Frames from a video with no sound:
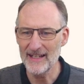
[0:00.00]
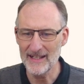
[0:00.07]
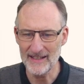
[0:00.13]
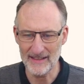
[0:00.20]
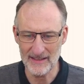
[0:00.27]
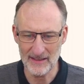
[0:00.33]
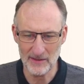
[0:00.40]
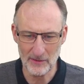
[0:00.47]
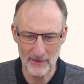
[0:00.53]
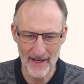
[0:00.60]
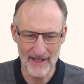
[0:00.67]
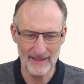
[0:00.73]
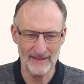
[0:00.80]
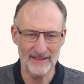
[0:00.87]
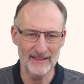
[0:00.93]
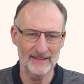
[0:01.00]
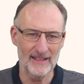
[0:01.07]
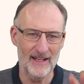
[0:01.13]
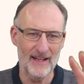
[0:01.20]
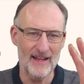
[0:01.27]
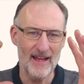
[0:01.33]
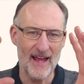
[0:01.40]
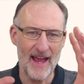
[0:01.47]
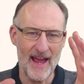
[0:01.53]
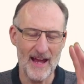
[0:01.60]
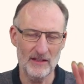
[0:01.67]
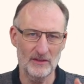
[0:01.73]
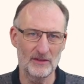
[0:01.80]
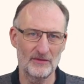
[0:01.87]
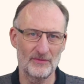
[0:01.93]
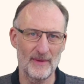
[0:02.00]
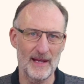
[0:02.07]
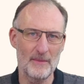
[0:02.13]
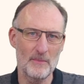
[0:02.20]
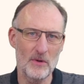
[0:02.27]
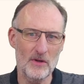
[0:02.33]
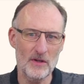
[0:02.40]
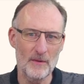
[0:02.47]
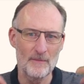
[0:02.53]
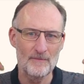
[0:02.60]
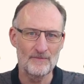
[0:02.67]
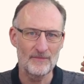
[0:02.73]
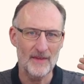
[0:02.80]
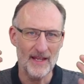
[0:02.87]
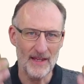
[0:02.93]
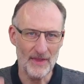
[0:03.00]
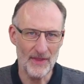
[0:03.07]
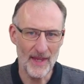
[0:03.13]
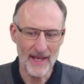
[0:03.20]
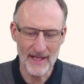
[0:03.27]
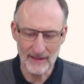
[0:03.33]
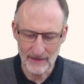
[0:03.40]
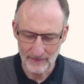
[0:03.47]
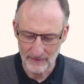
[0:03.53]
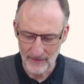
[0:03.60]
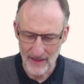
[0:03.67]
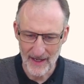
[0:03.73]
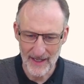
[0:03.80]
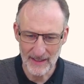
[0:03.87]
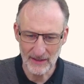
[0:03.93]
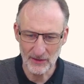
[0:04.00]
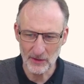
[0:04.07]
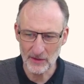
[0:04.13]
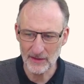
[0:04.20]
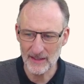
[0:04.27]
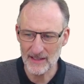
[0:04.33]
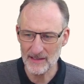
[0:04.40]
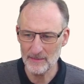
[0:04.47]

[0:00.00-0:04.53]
extracted out of my book. And then I took this